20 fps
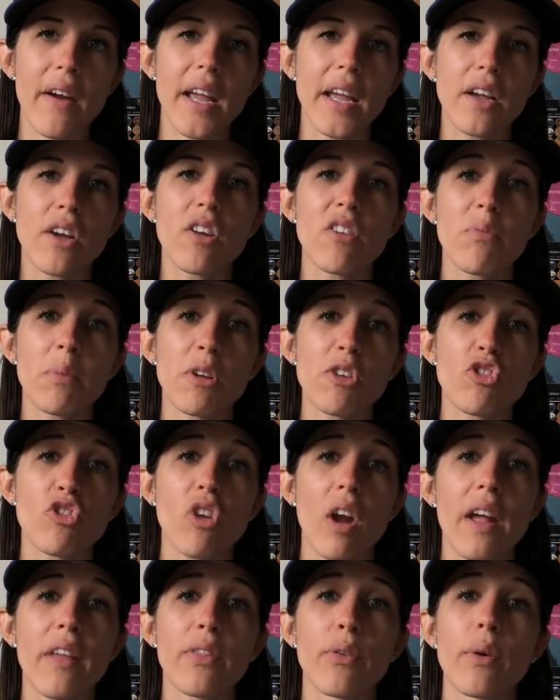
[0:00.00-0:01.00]
It could have been
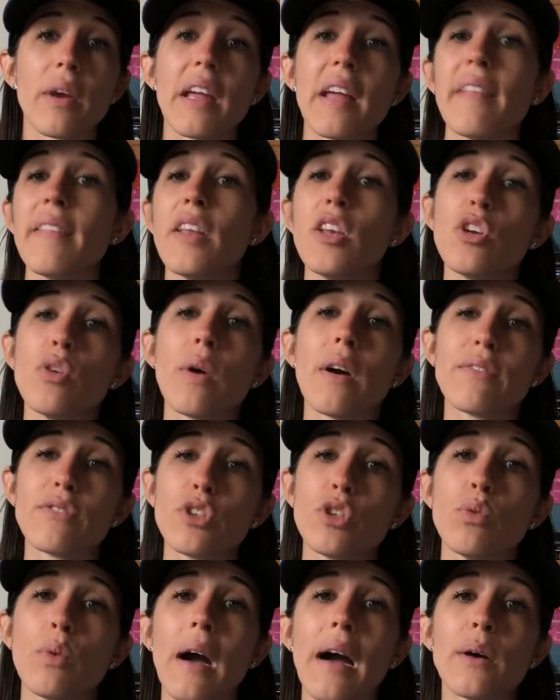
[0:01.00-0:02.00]
strike three, and then you have
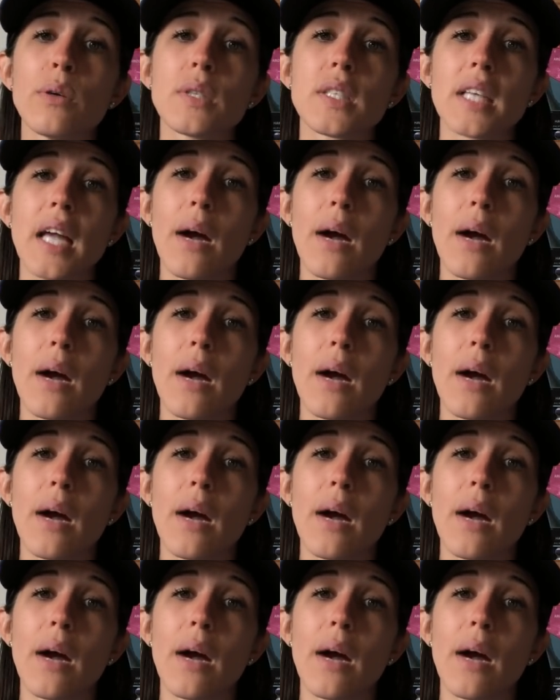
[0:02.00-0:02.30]
two outs.